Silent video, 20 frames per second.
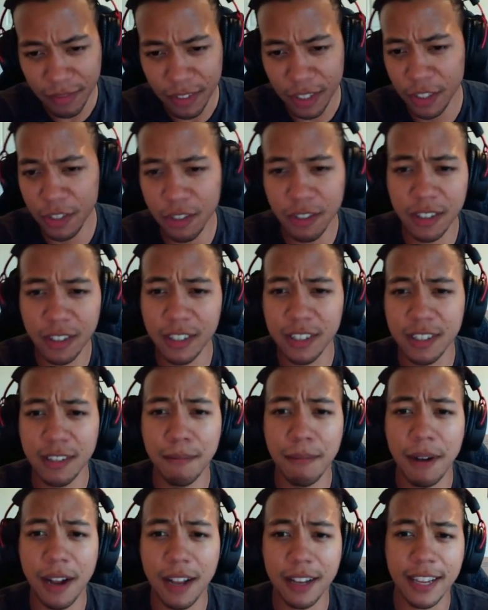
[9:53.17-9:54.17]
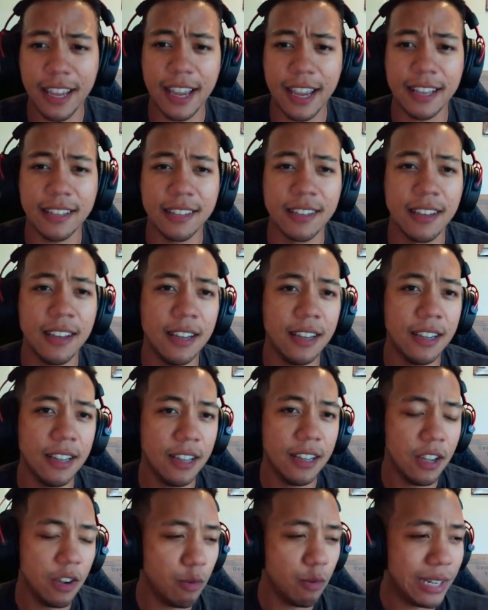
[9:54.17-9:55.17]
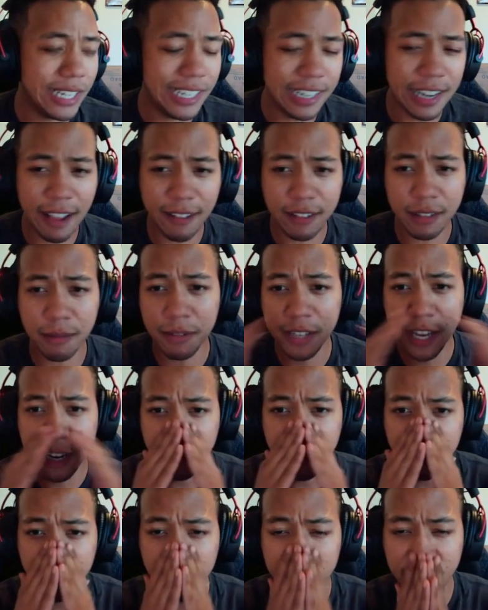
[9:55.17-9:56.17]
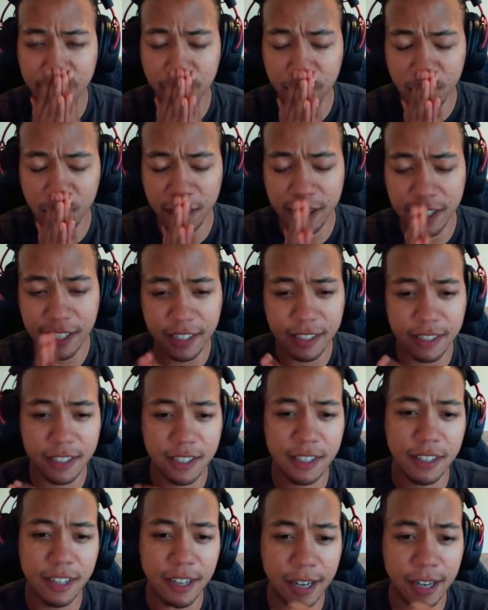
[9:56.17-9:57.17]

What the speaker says: You just listen to podcasts. We did have some technical difficulties